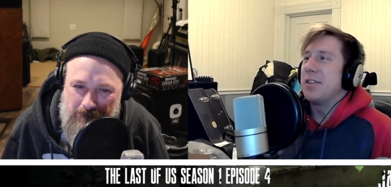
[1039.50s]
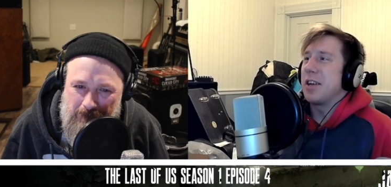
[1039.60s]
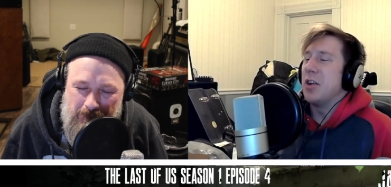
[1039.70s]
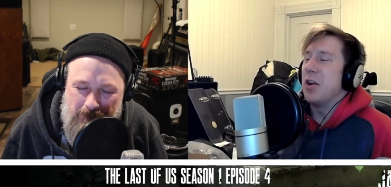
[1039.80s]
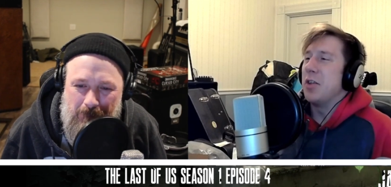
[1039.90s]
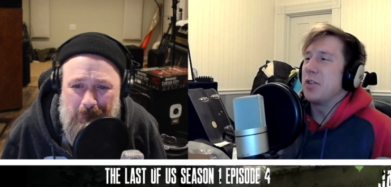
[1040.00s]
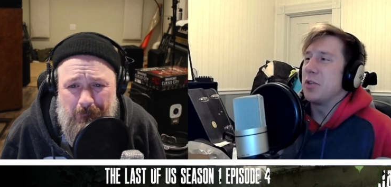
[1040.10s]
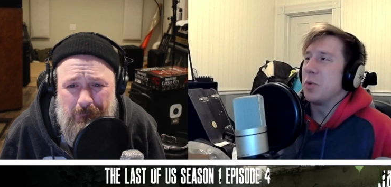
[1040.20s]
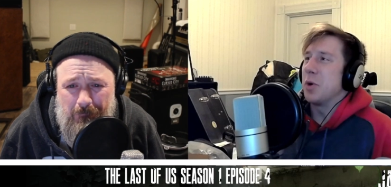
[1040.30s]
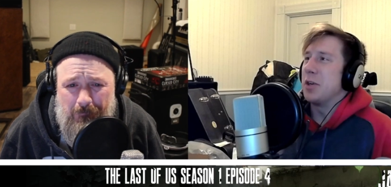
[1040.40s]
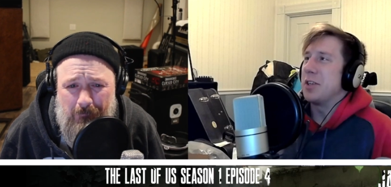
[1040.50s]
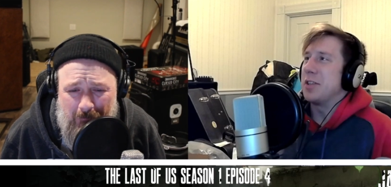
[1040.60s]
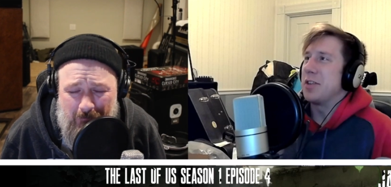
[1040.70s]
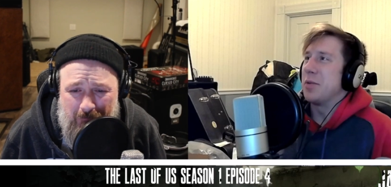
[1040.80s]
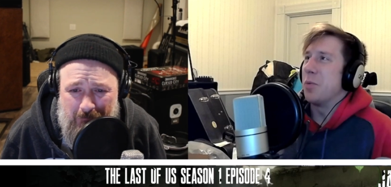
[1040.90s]
Speaker 1: he's like, no, this is worse.
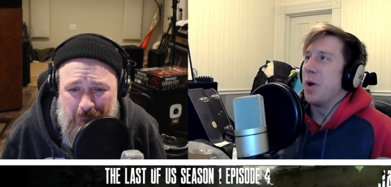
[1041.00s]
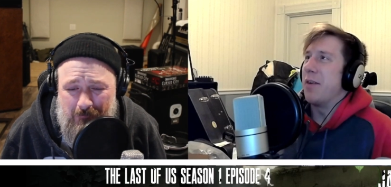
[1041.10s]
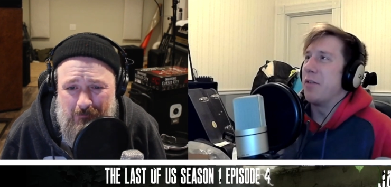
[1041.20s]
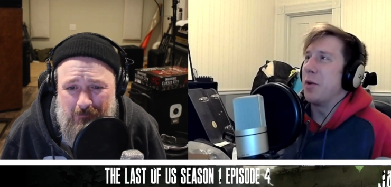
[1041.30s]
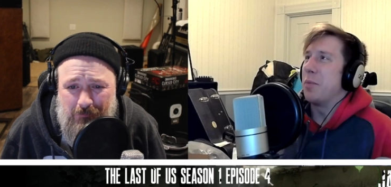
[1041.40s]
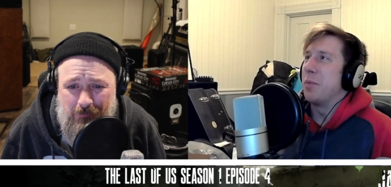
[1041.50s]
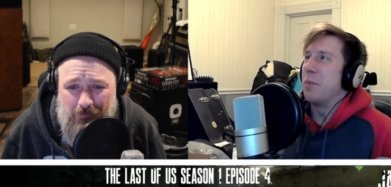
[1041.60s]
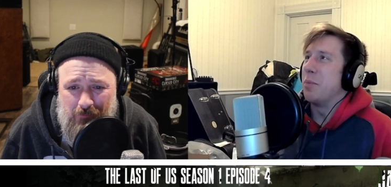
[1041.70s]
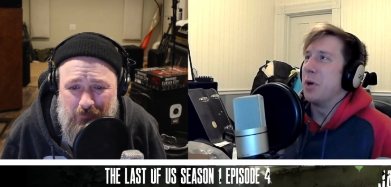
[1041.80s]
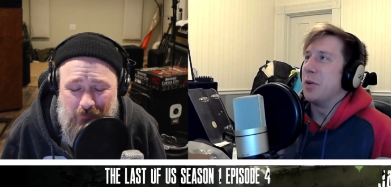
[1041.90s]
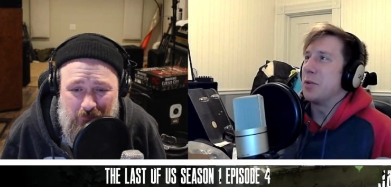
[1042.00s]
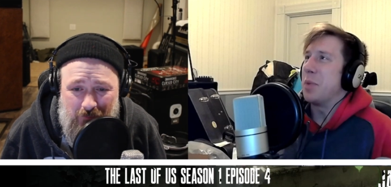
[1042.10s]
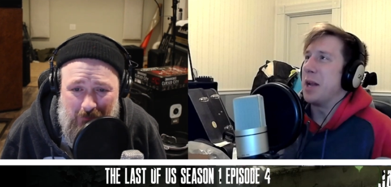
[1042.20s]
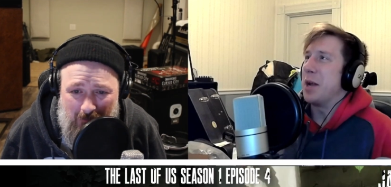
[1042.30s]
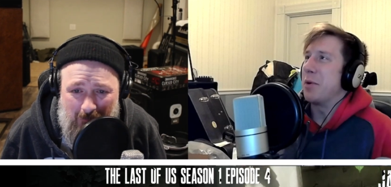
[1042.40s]
It's whatever Bill's
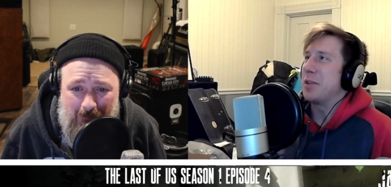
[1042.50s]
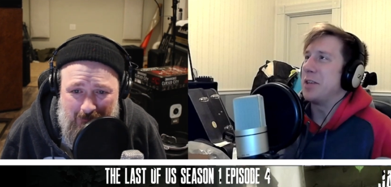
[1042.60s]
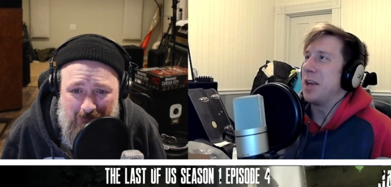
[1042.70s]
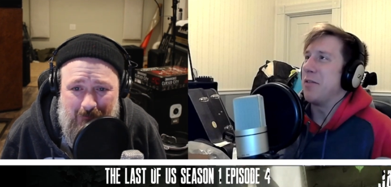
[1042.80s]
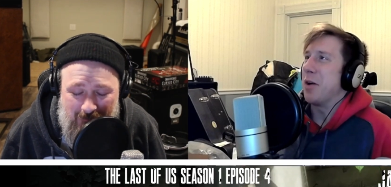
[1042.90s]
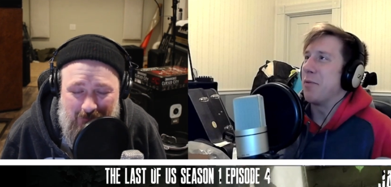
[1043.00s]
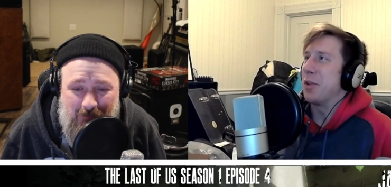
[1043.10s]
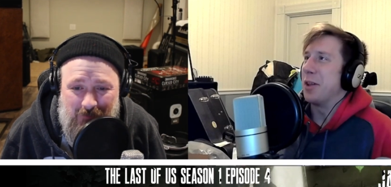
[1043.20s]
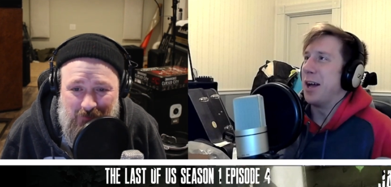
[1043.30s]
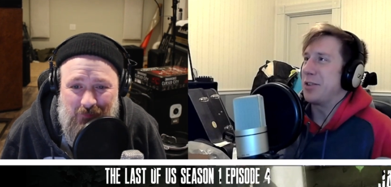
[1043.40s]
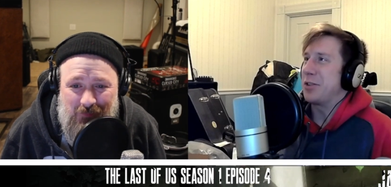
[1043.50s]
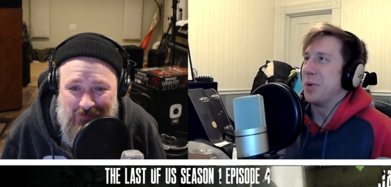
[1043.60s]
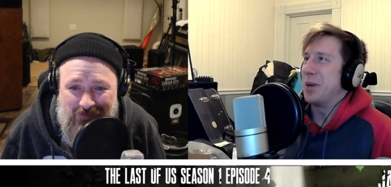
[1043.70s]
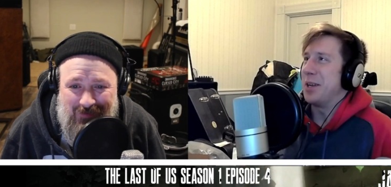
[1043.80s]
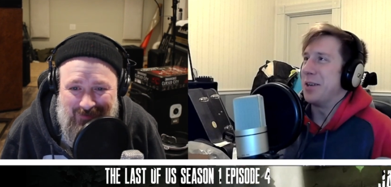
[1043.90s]
been able to save up for the last
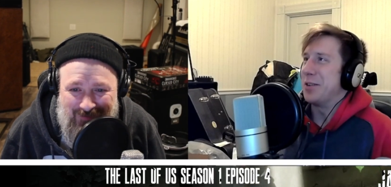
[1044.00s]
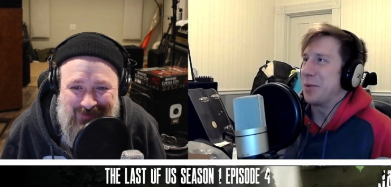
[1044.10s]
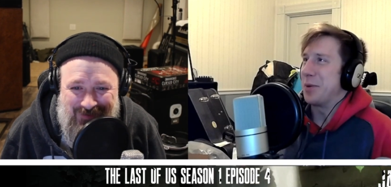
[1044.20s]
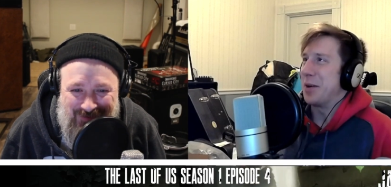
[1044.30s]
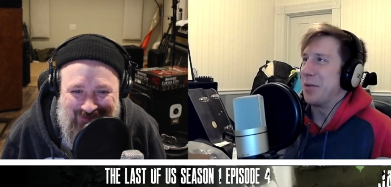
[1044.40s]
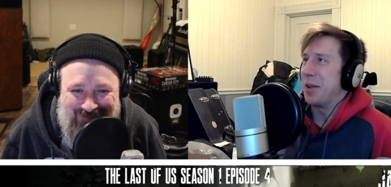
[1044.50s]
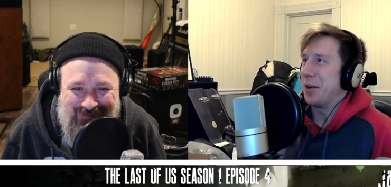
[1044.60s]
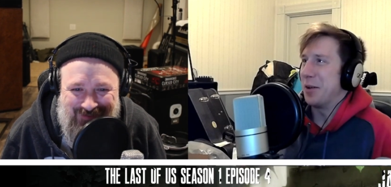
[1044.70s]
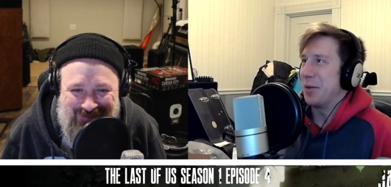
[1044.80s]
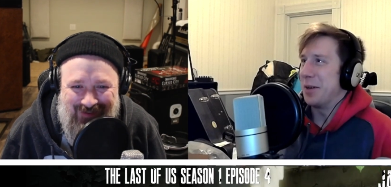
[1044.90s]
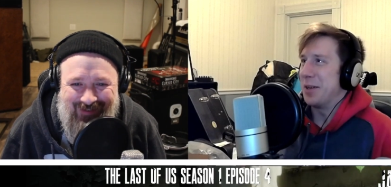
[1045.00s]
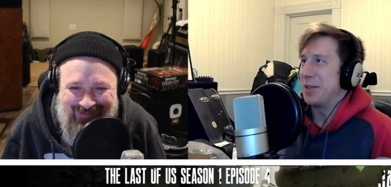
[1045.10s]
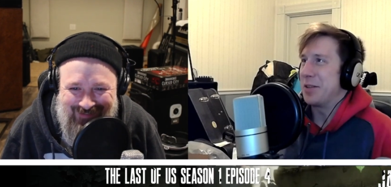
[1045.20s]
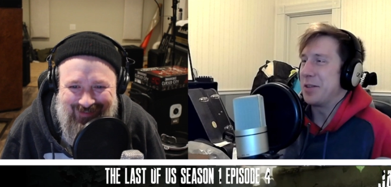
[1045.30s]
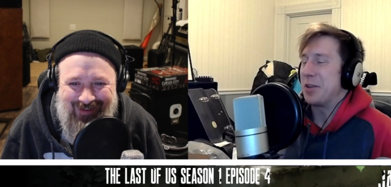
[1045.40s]
20 years or whatever the hell it was.
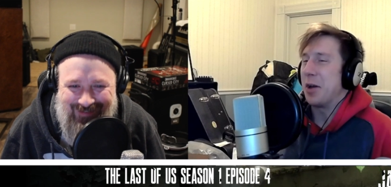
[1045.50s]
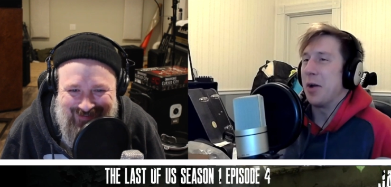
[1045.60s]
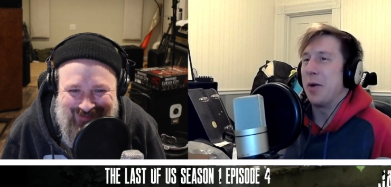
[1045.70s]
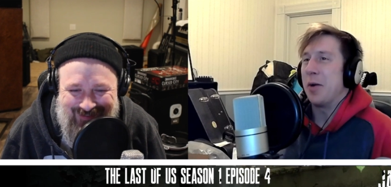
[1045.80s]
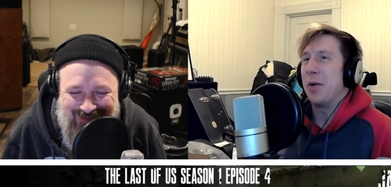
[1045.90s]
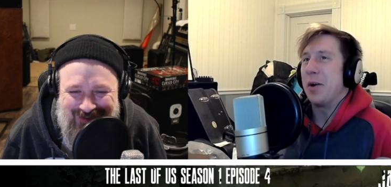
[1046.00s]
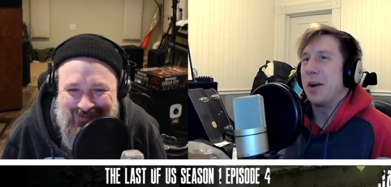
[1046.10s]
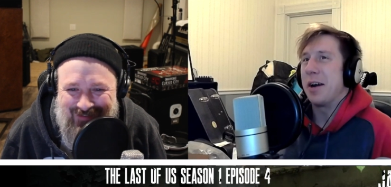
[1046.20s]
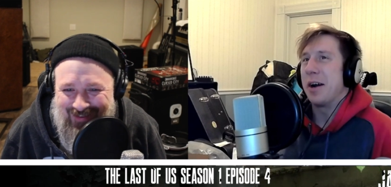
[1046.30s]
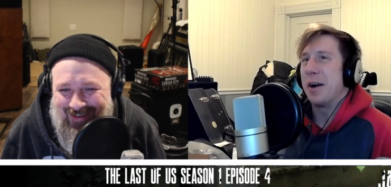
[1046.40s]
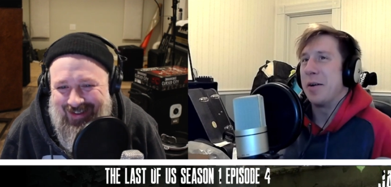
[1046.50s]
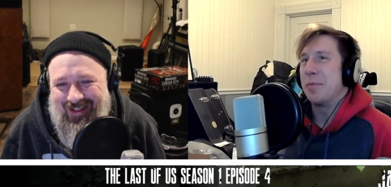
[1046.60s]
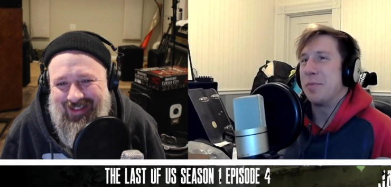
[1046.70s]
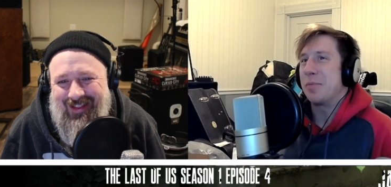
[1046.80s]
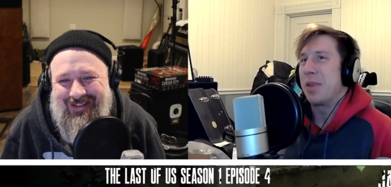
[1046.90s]
Speaker 2: Yeah. So yeah,
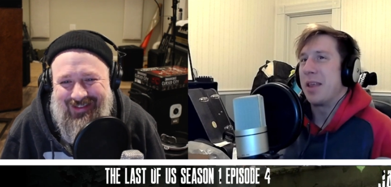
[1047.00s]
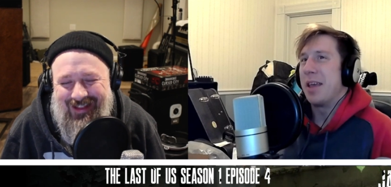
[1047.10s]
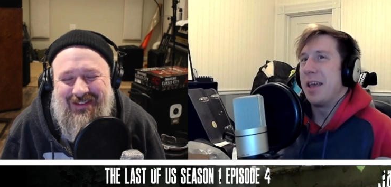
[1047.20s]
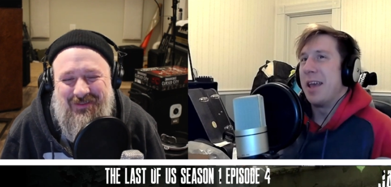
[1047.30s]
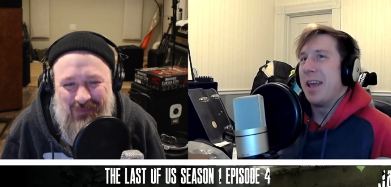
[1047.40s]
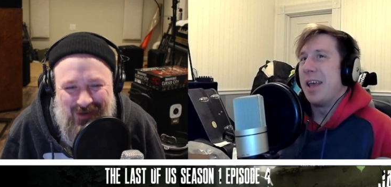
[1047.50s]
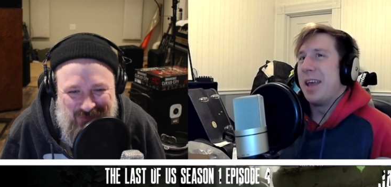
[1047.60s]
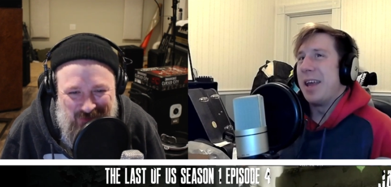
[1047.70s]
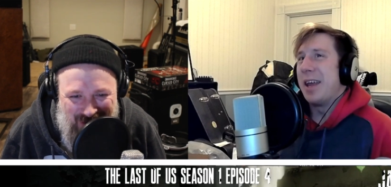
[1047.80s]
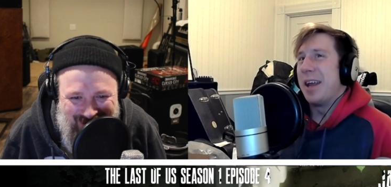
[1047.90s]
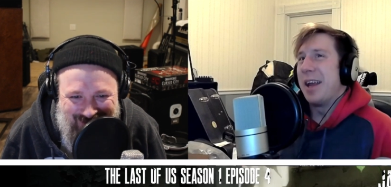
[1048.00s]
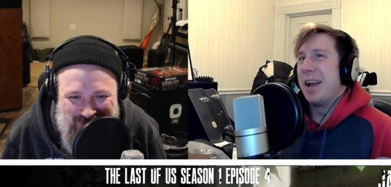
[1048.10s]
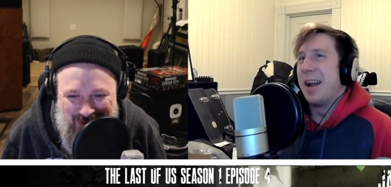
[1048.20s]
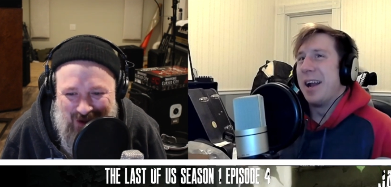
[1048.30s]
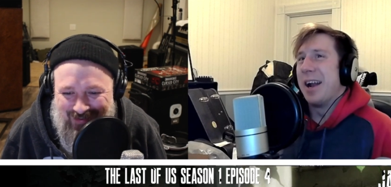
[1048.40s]
that's much more accurate than how
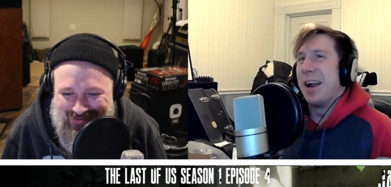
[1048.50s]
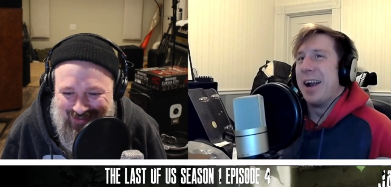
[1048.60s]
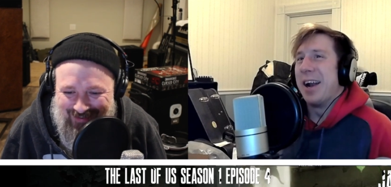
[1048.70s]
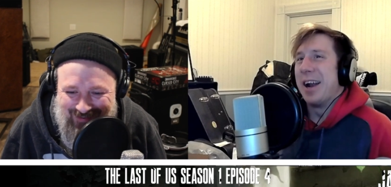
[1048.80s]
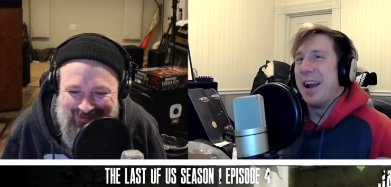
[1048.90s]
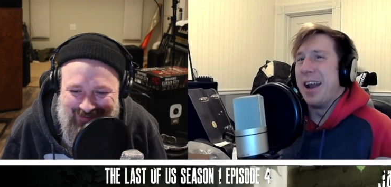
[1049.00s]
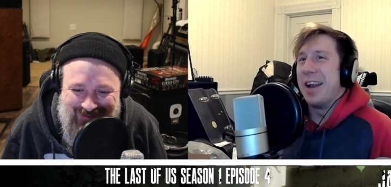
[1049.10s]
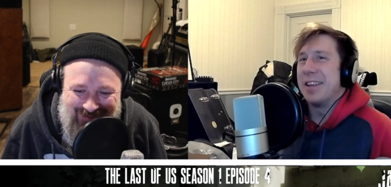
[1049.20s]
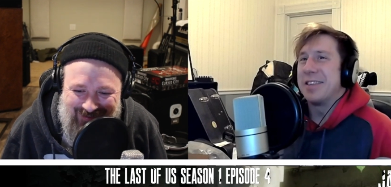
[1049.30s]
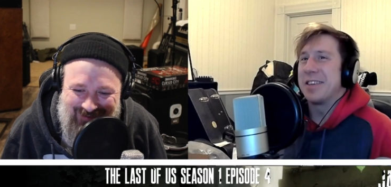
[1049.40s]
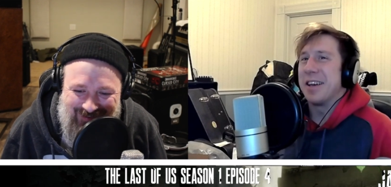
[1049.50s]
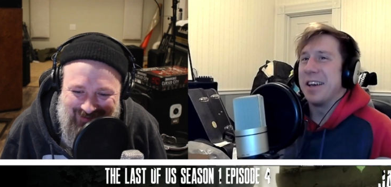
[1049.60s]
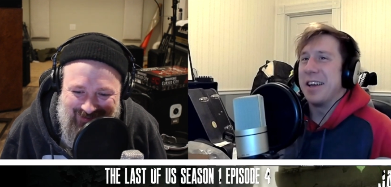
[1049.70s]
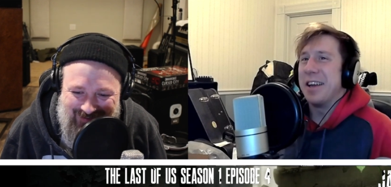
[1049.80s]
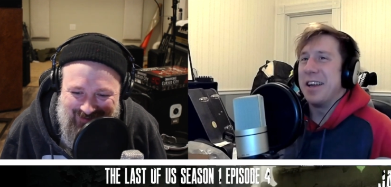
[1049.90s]
I said it.
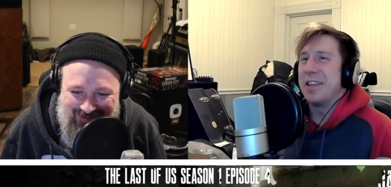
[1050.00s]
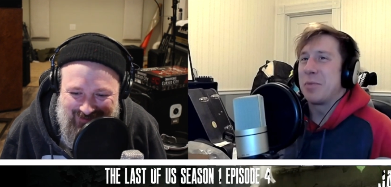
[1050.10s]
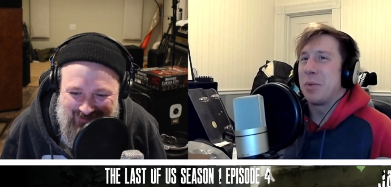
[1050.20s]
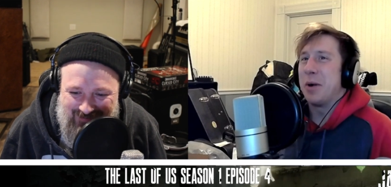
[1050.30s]
It's